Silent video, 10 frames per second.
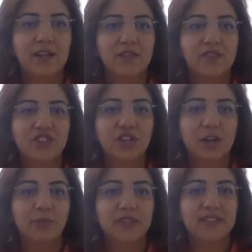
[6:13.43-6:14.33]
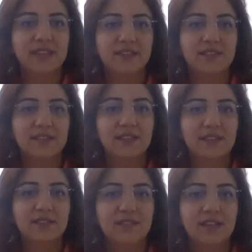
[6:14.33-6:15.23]
which are presented in
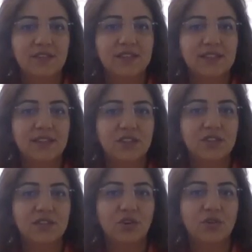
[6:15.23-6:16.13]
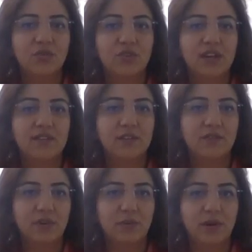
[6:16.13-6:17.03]
the relevant section of the Writing
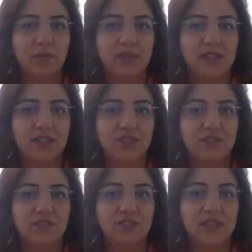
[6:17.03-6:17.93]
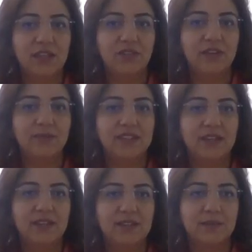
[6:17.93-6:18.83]
for Publication training website.